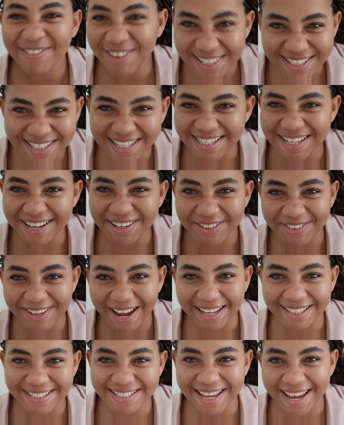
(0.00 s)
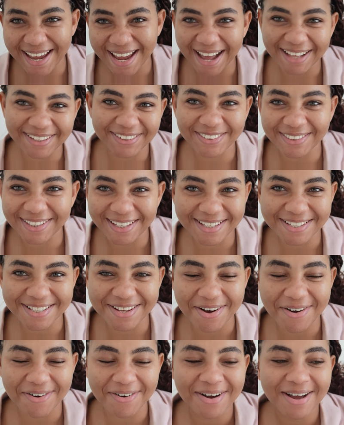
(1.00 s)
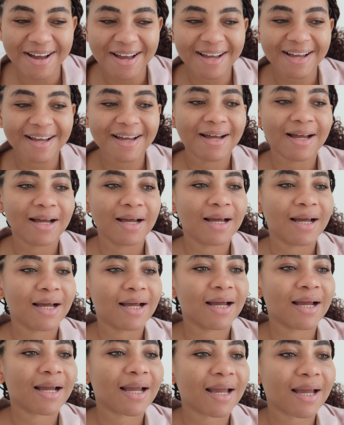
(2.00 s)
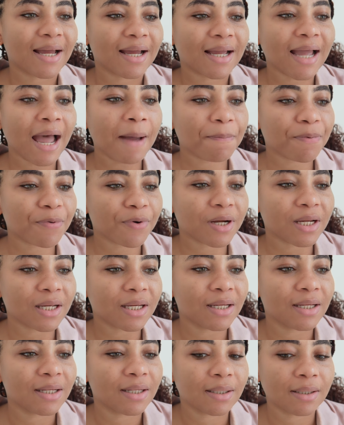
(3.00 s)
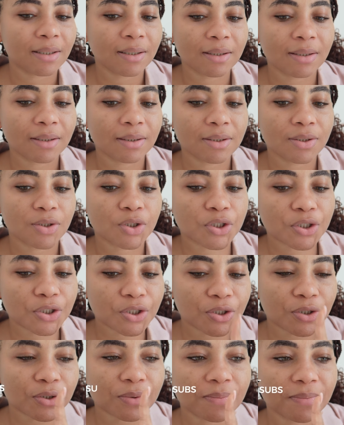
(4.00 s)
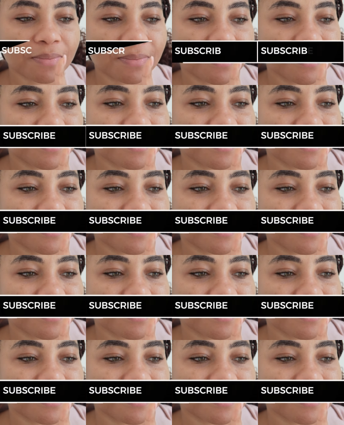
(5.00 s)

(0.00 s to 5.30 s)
on. Was this a good idea? I don't think so. Capri, shh.